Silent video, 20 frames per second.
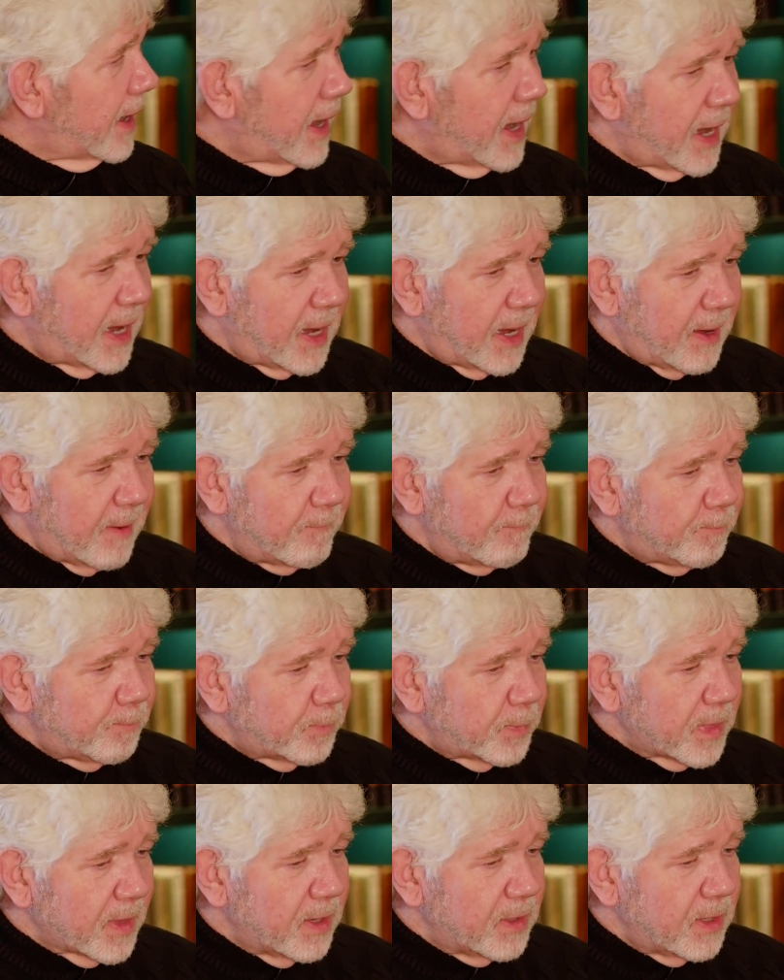
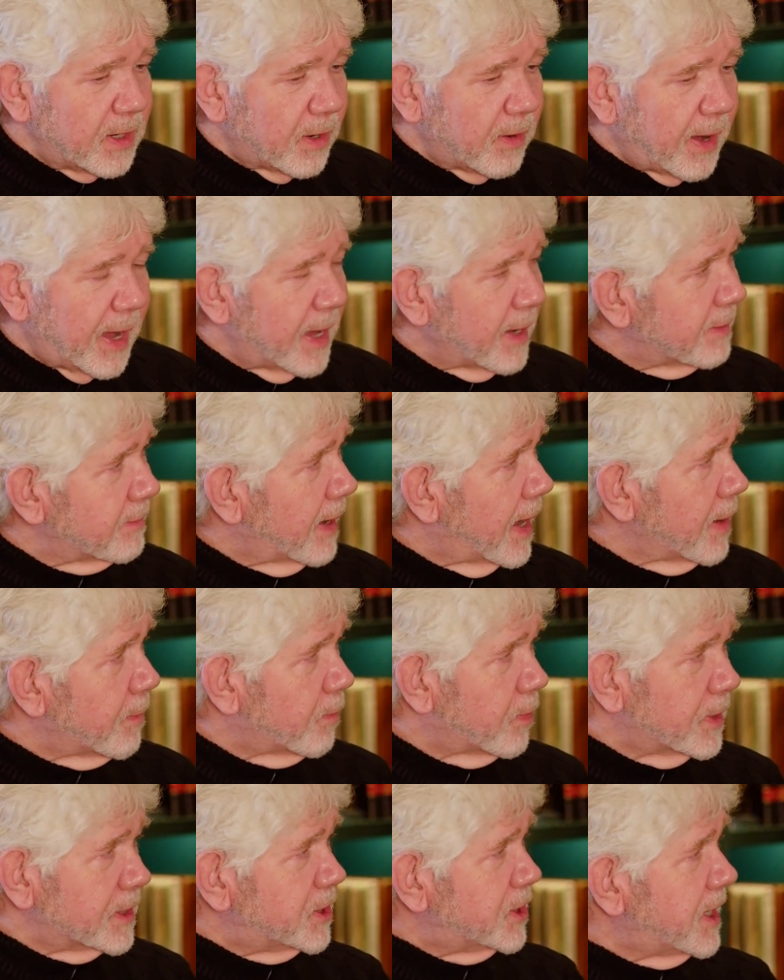I
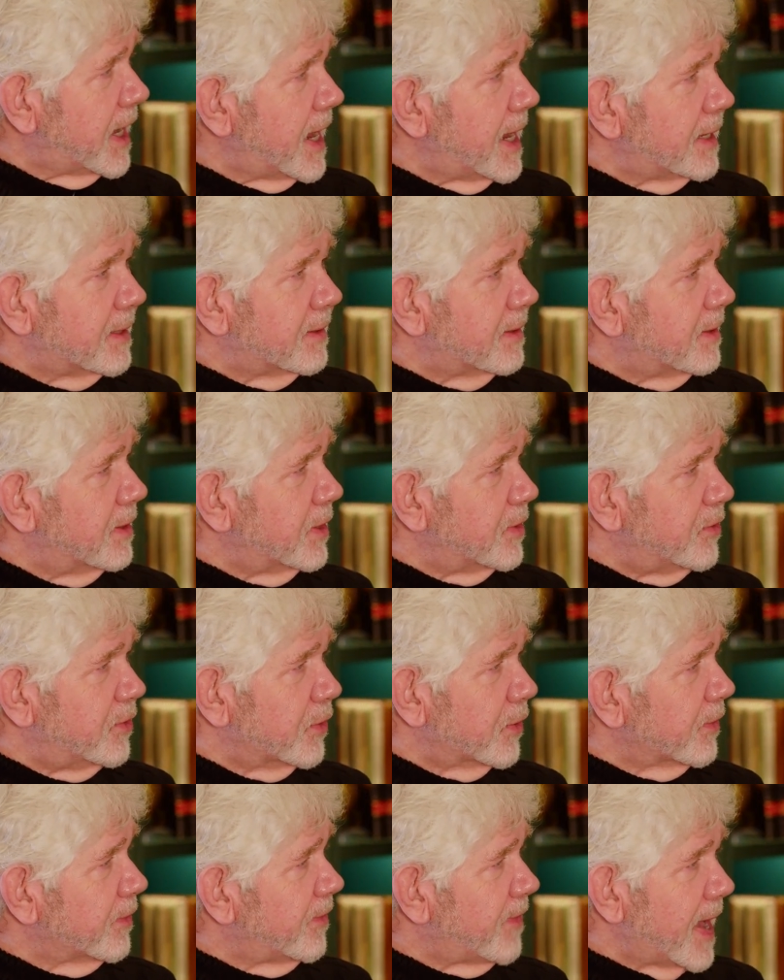appreciate that
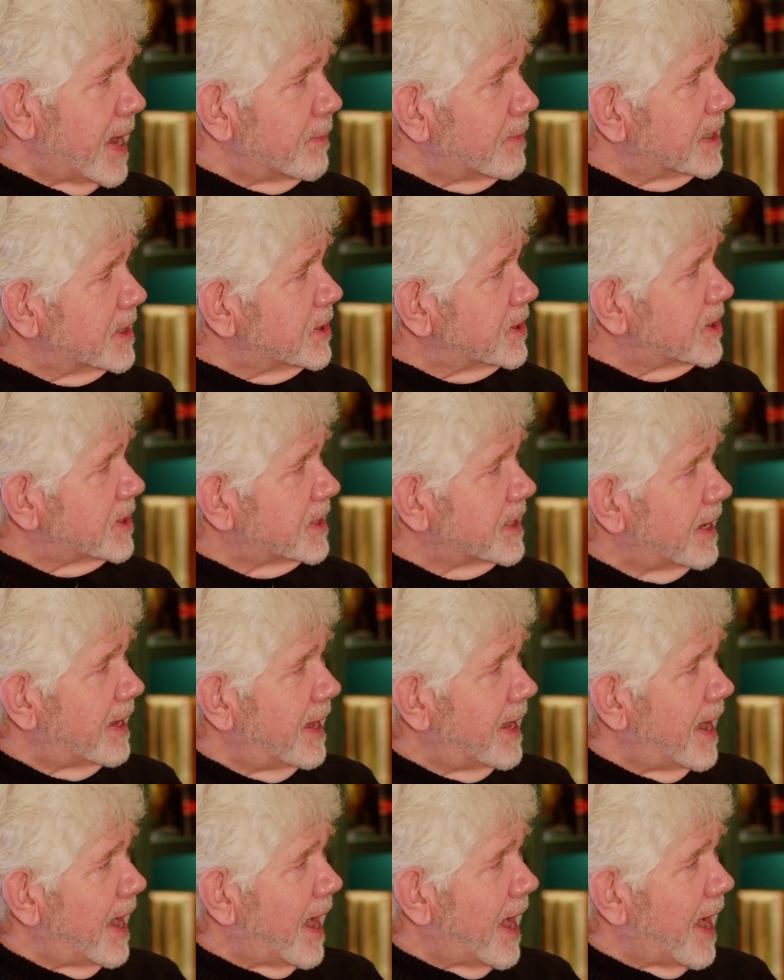you're famous.
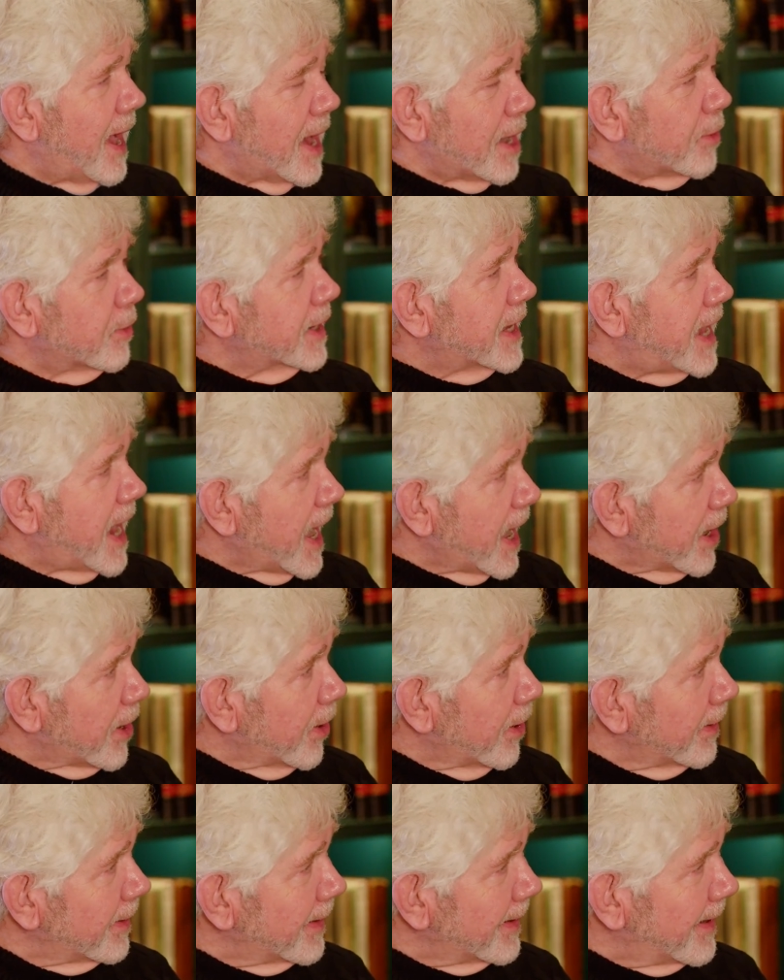I don't care.